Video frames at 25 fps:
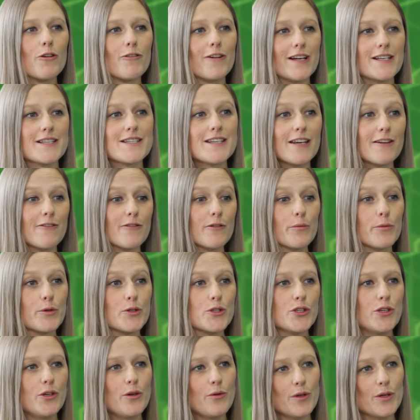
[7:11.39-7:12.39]
criteria
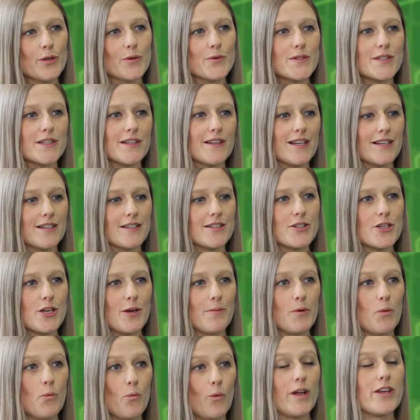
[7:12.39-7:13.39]
would you use to then
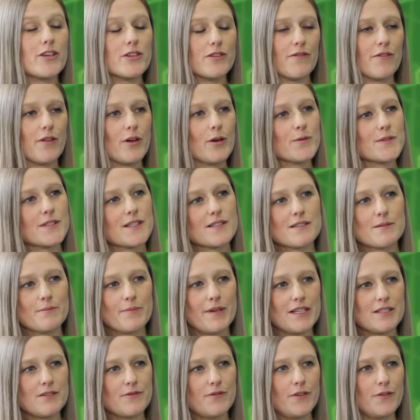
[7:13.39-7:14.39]
determine which of those is the
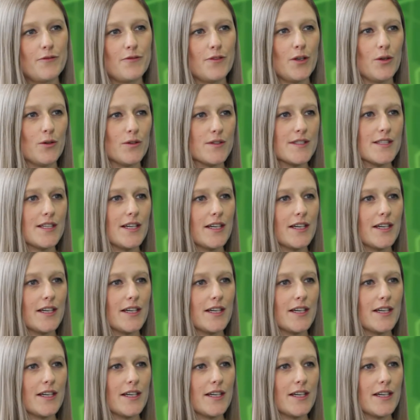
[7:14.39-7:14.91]
best fit for your